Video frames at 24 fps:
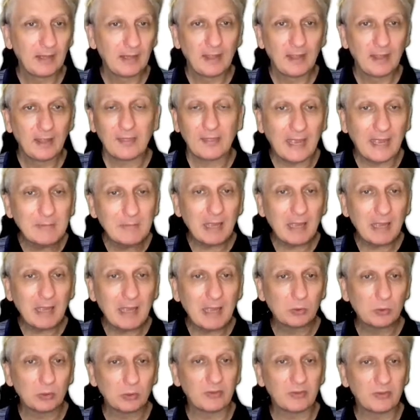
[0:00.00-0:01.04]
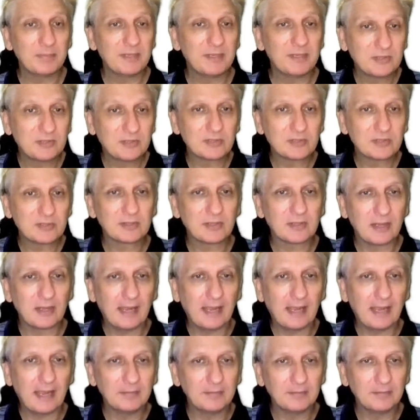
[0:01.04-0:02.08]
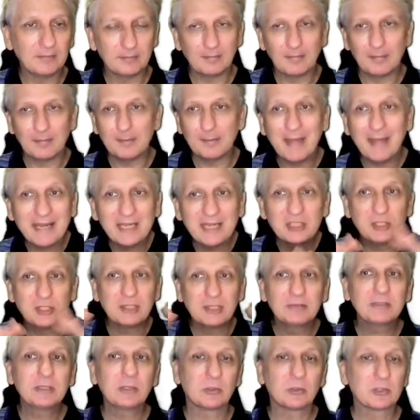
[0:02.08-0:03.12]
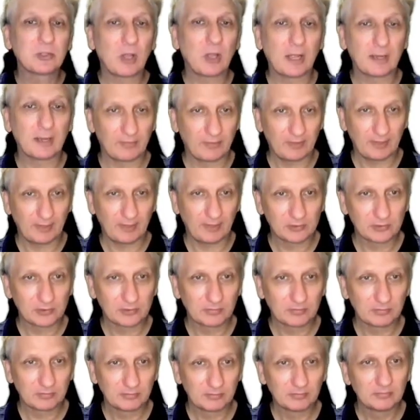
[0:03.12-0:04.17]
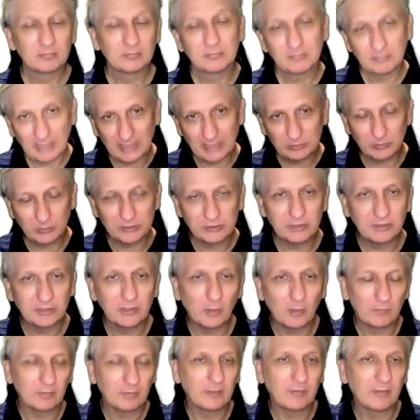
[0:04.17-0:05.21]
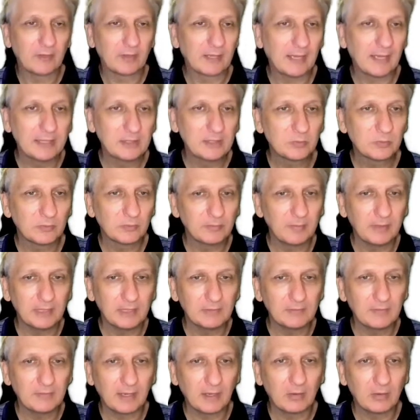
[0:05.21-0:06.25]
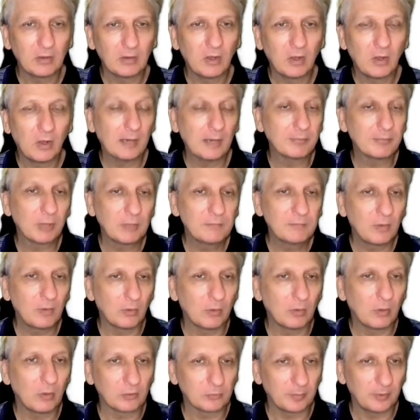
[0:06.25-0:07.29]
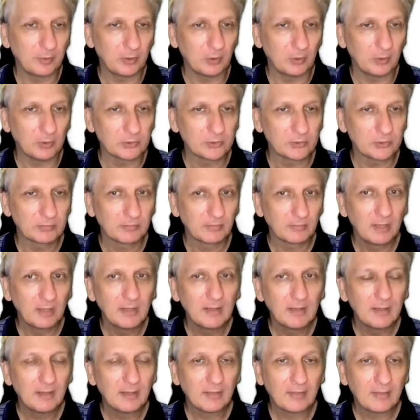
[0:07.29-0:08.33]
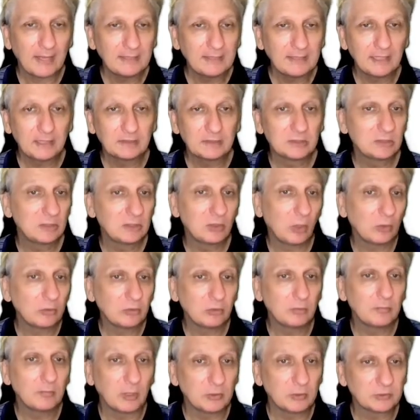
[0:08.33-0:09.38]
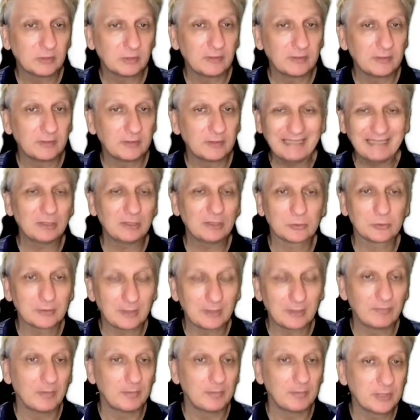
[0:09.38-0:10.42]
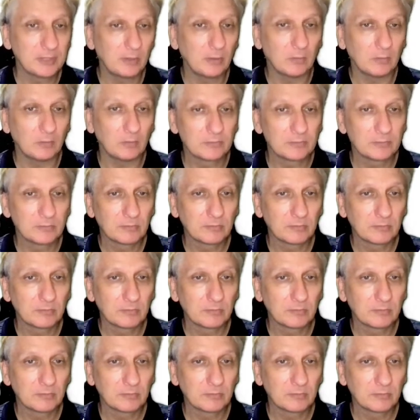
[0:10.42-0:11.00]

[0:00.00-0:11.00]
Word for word: They may be good at the business and managerial side of things, as we see often in the case with many of our high profile entrepreneurs. They tend to not do most of the technical stuff themselves.